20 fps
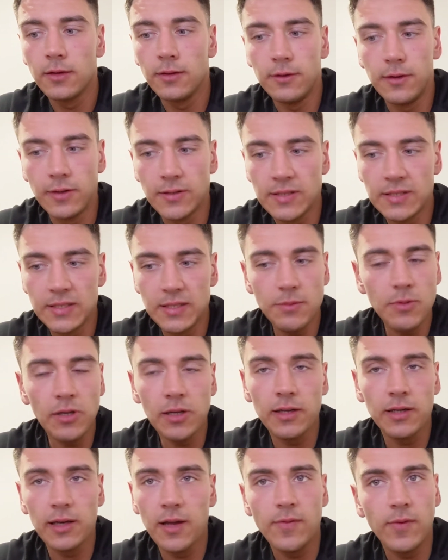The
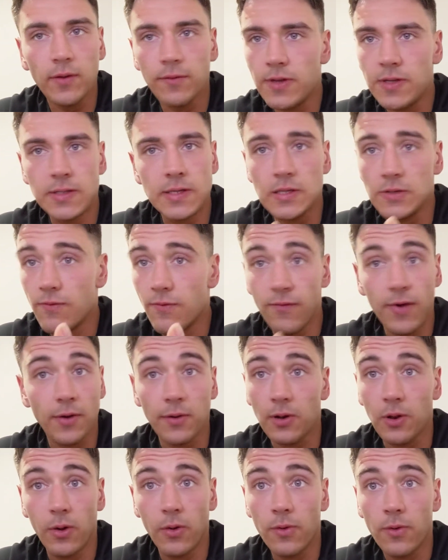stimulant level of this is
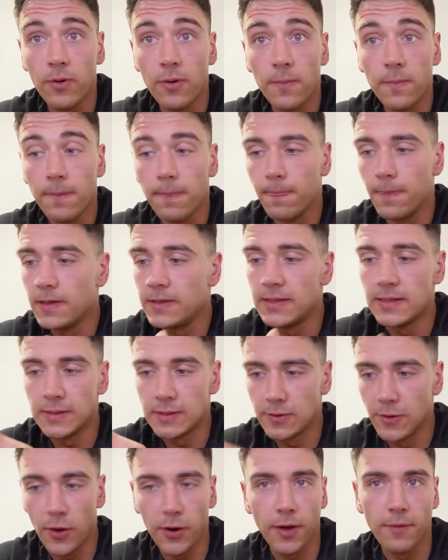very low. This is
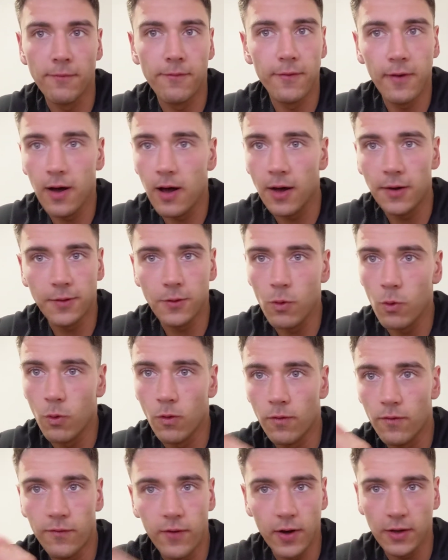not a hardcore
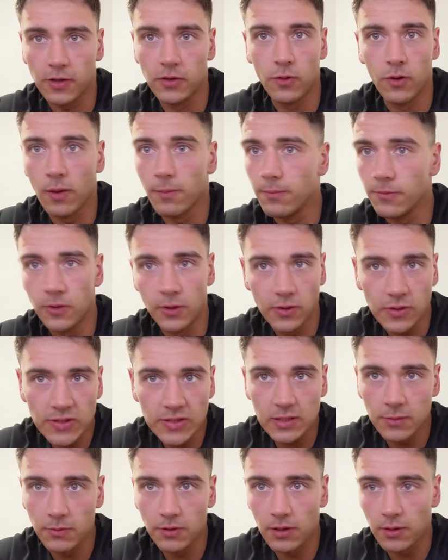fuck you up,
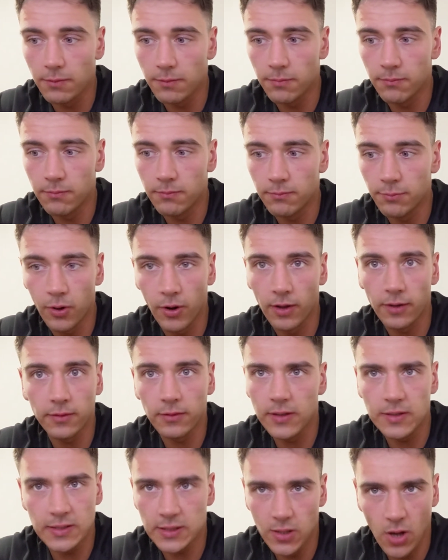stimulant product.
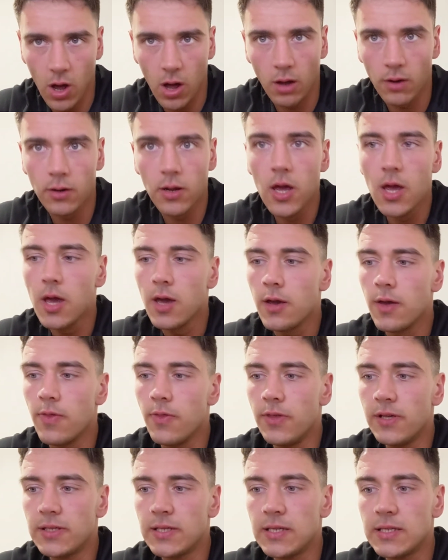It's not.
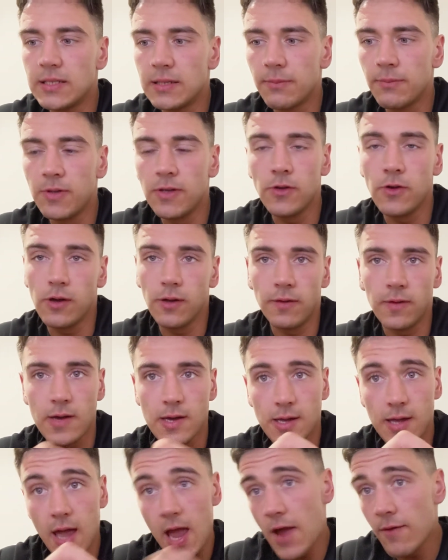This is something you can
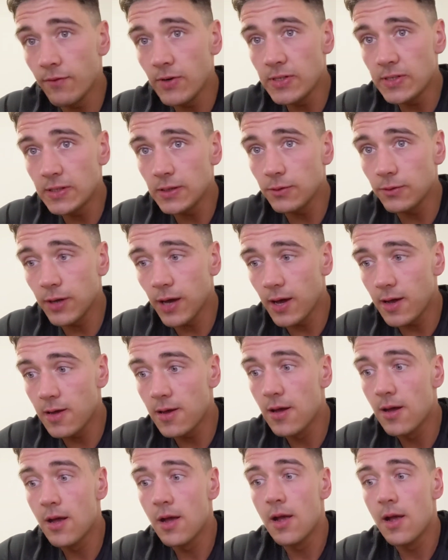take every single day